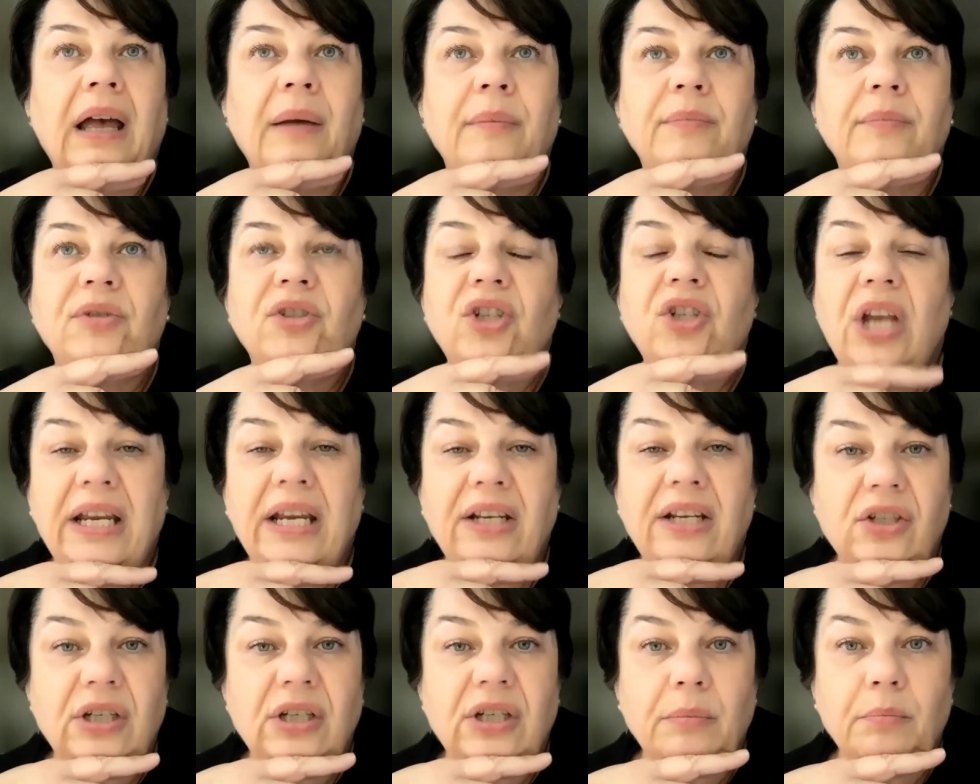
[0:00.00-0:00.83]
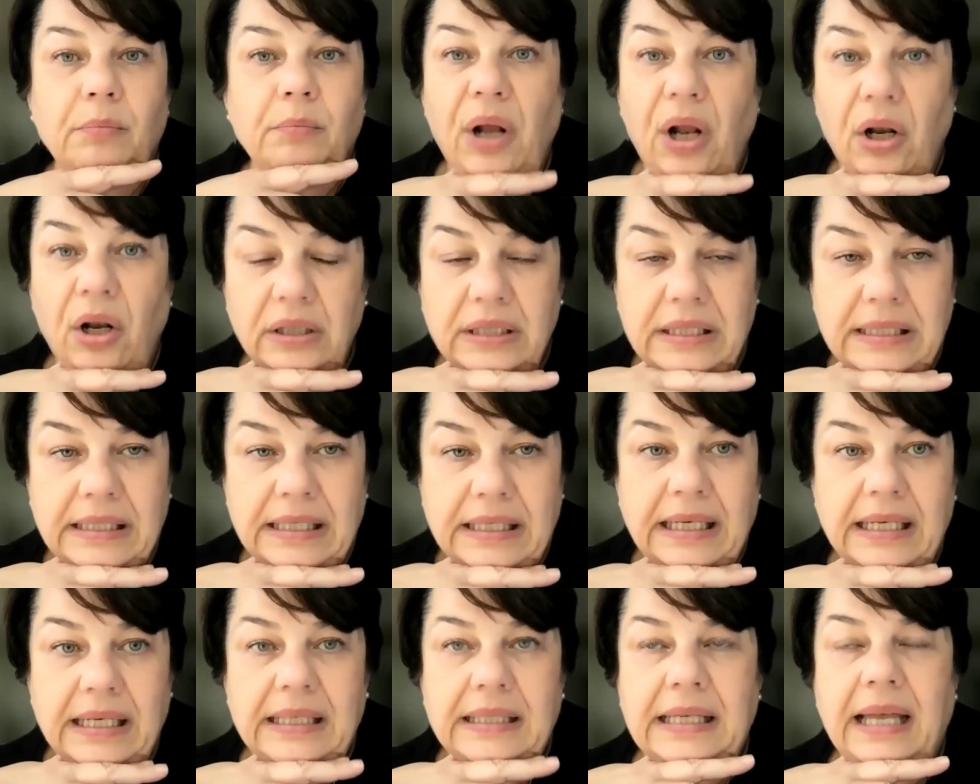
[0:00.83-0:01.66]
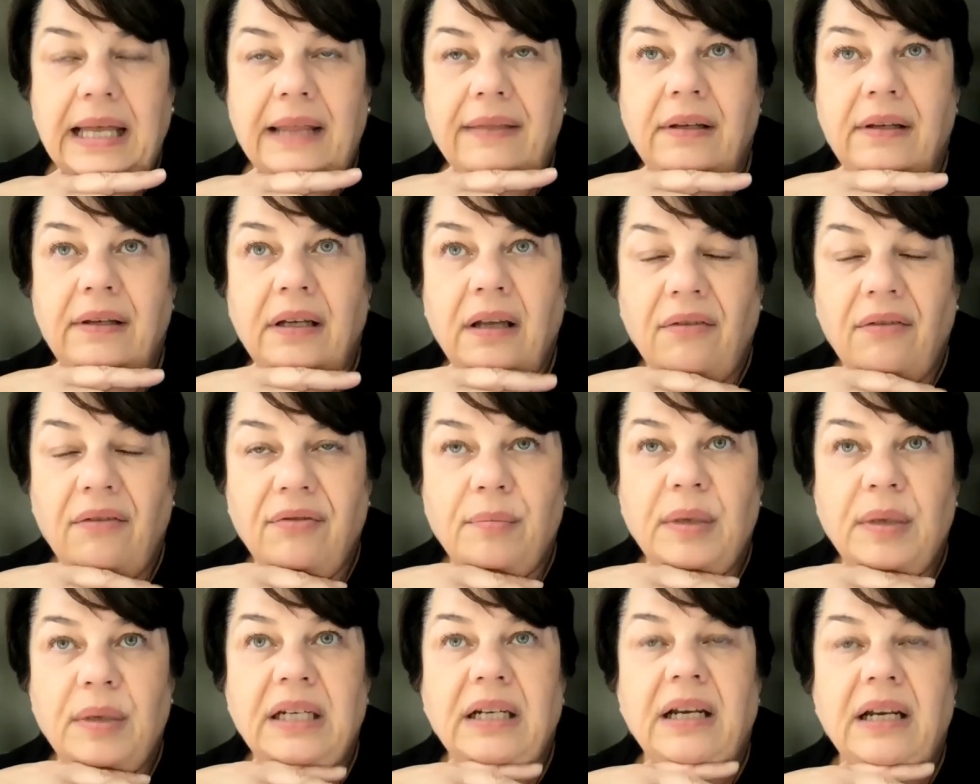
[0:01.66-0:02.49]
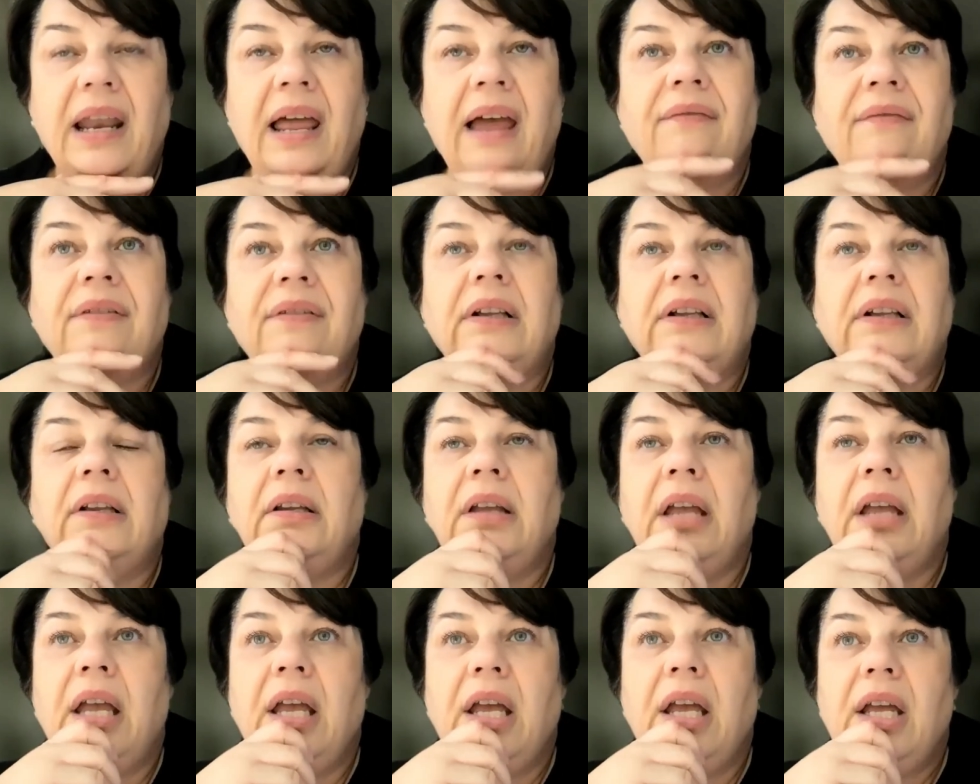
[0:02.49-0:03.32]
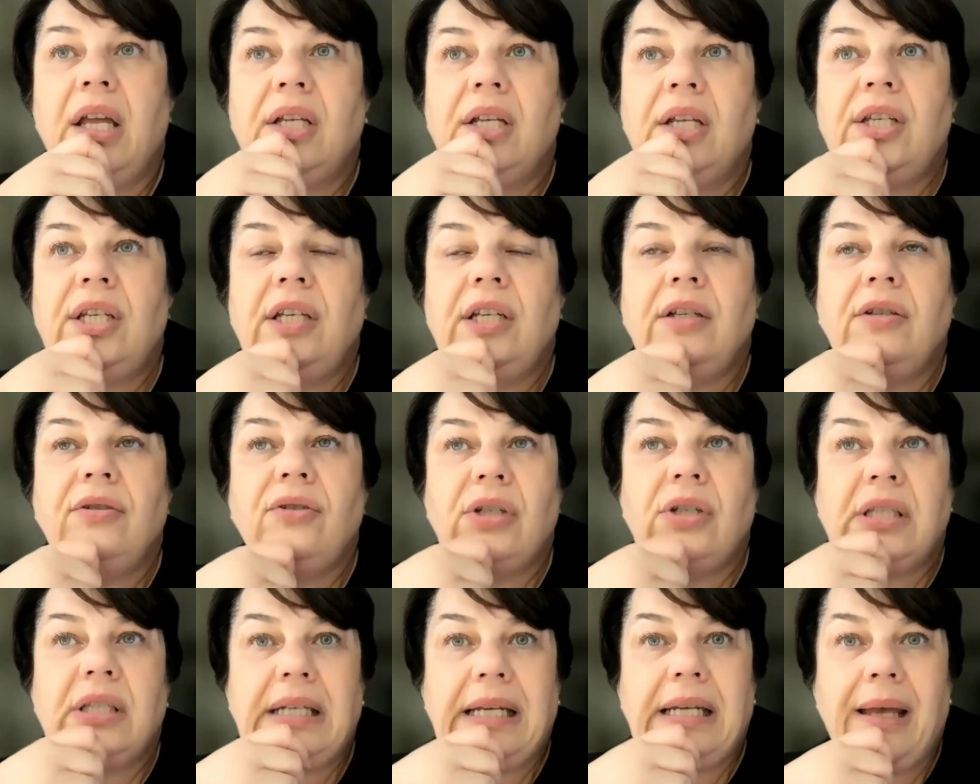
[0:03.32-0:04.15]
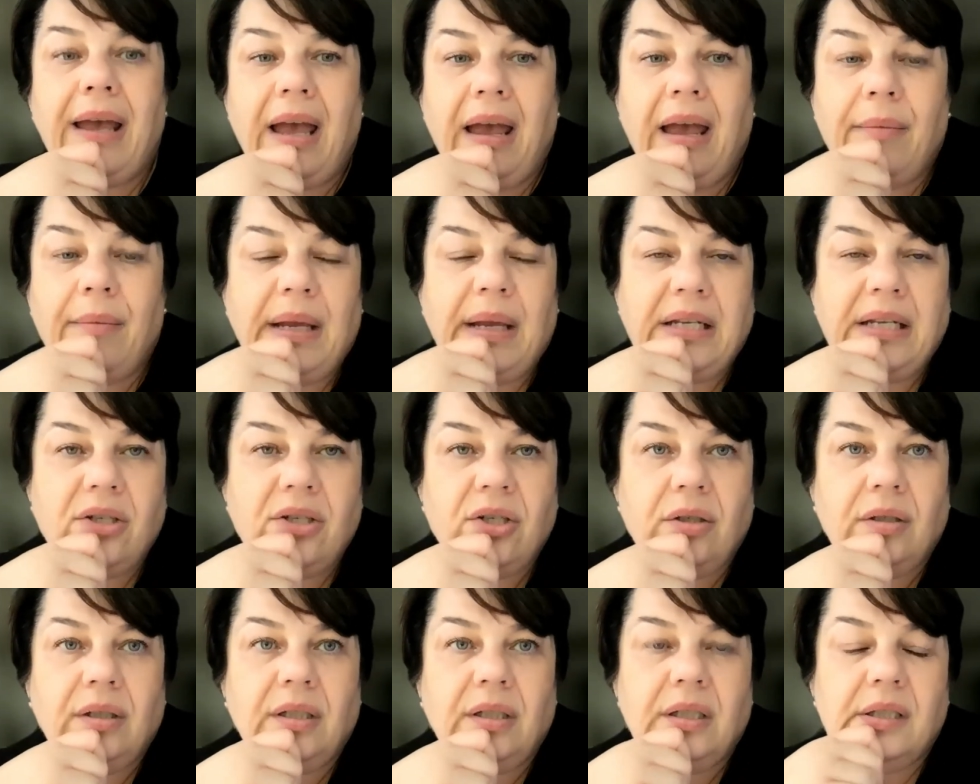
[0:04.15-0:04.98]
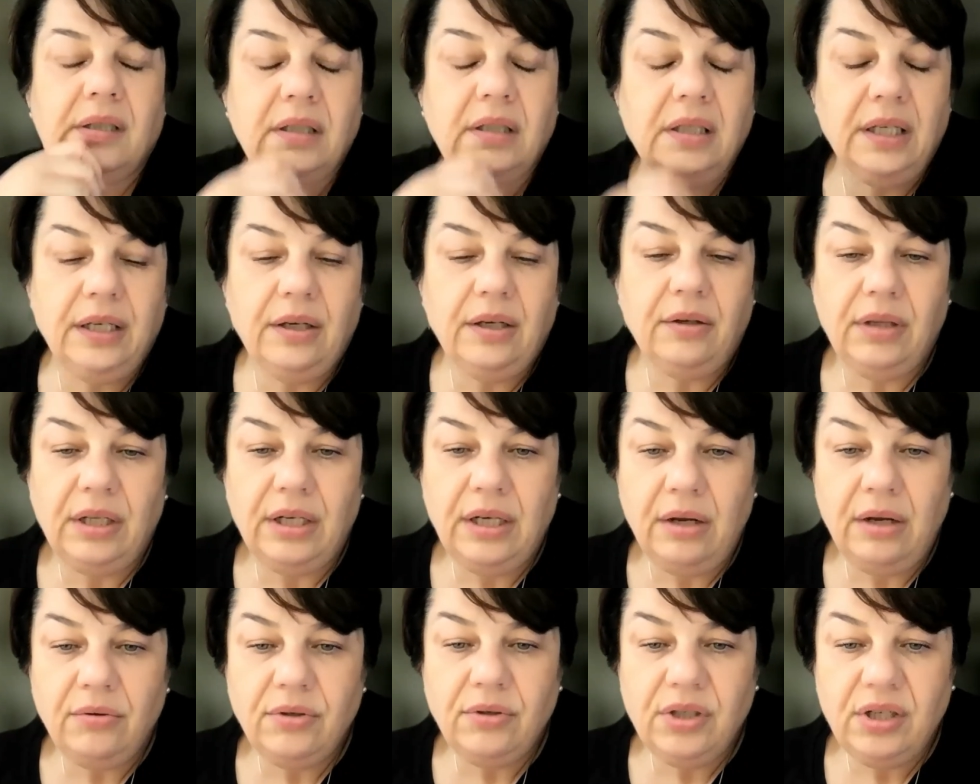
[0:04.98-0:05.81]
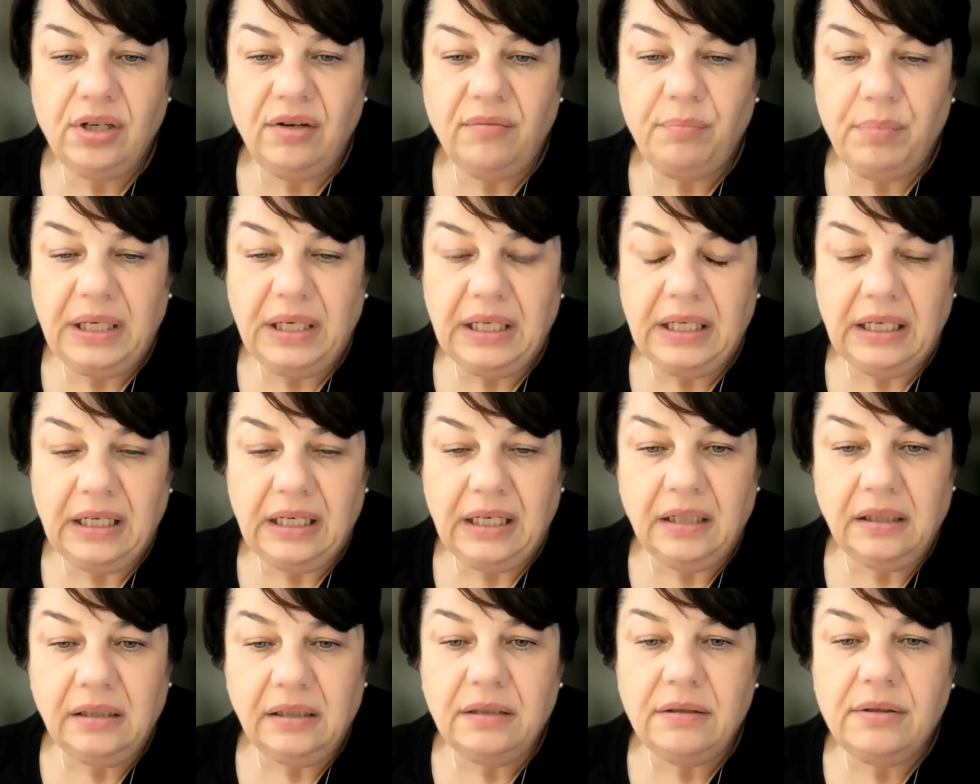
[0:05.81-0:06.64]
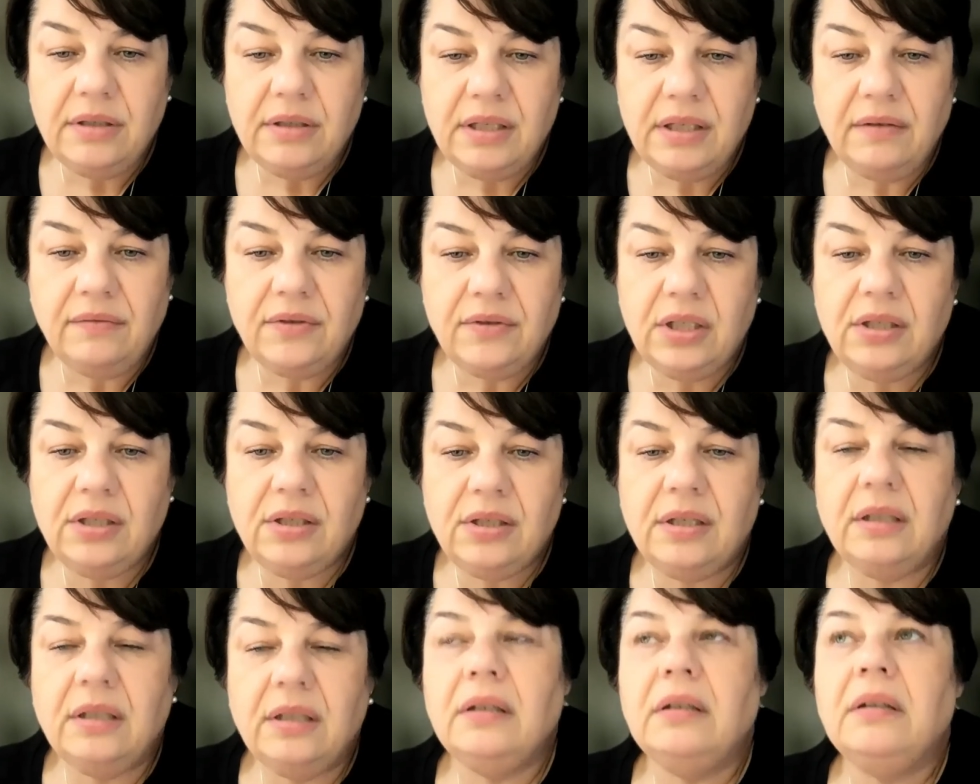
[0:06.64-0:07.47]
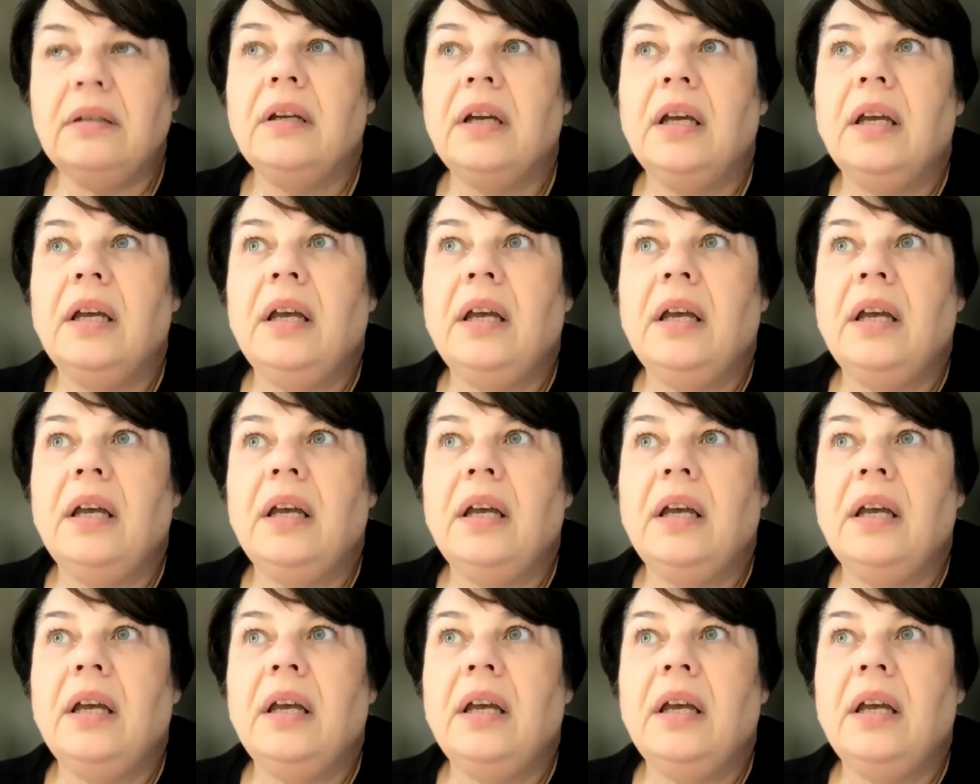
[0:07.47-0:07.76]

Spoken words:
changing policies at the government level, to just, I mentioned, the notion of being inclusive, just to